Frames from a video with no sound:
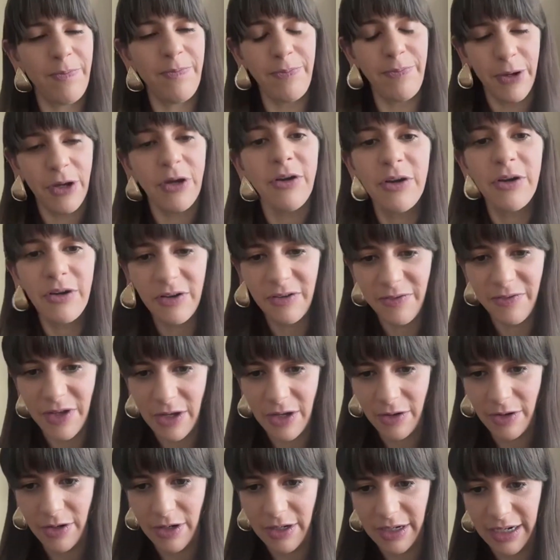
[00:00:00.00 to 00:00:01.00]
behoove
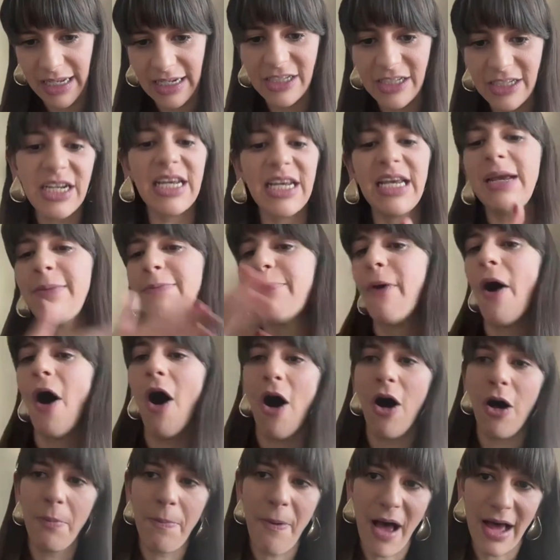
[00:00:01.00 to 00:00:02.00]
you to keep
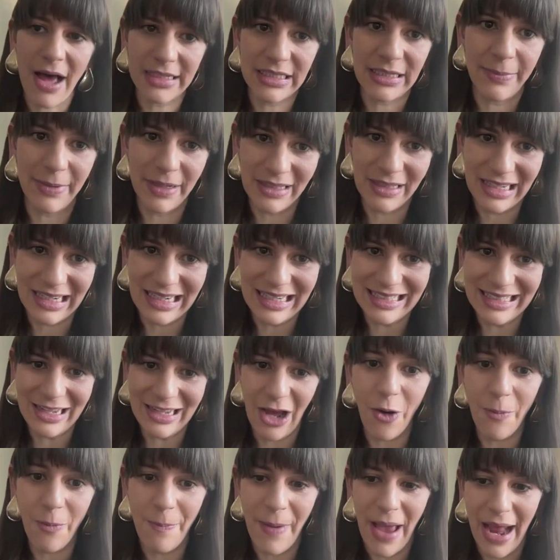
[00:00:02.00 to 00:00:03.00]
all possibilities
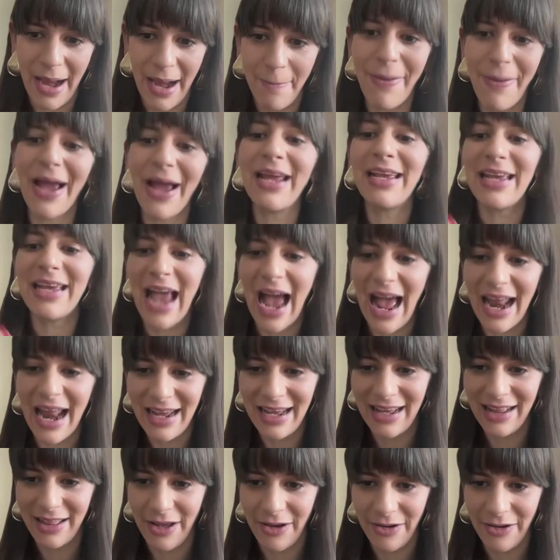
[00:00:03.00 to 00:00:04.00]
open by
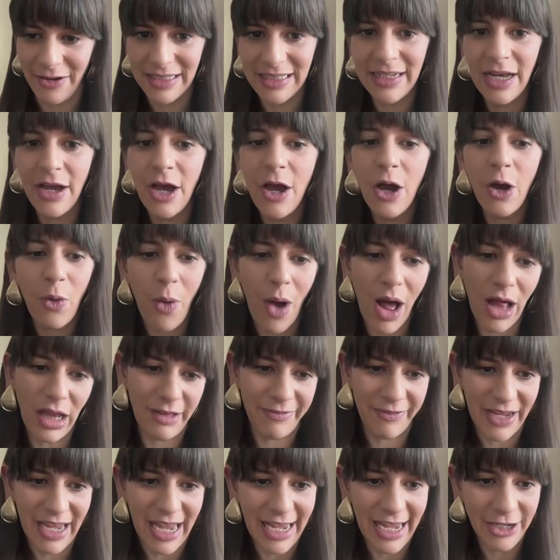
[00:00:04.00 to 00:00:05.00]
getting those
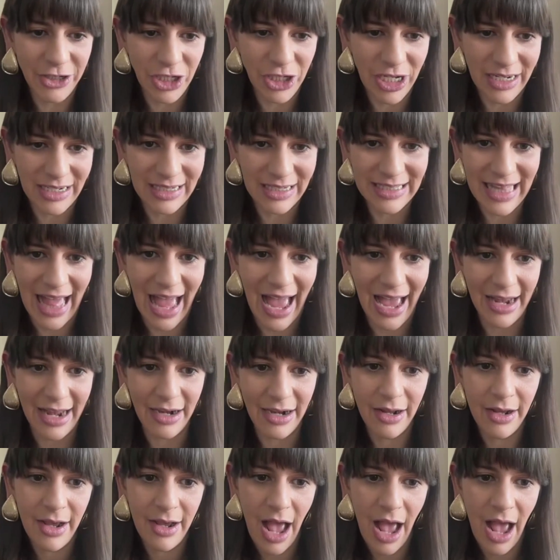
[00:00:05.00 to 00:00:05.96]
qualifications that